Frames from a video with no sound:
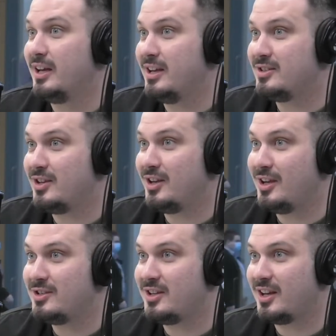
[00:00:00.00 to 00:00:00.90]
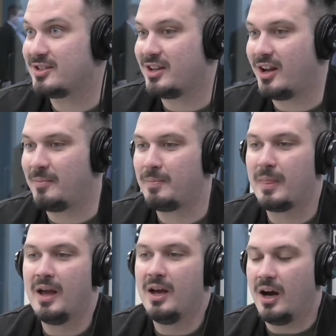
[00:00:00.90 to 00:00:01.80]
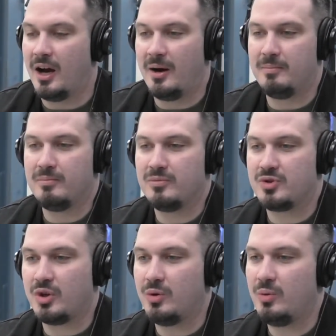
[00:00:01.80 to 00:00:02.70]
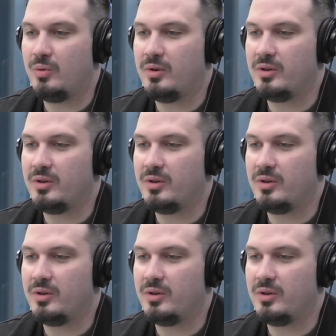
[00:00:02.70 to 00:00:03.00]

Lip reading: Easy to get set up. So